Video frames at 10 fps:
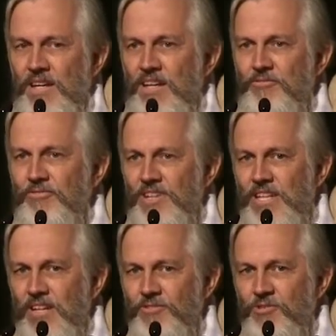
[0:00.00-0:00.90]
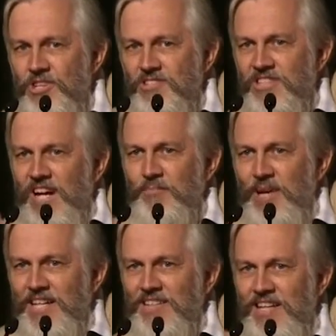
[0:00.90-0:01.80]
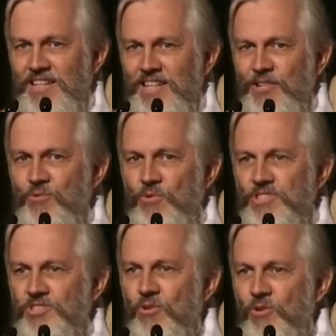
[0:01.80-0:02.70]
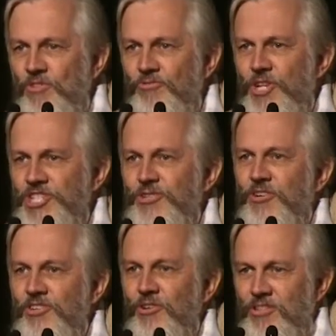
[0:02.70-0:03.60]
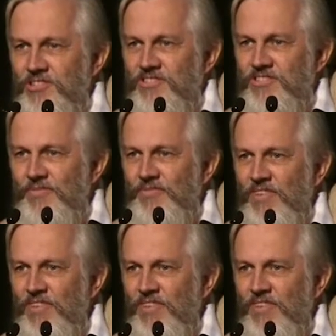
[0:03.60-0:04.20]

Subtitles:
If you just start meditating, you so-called watch your thoughts.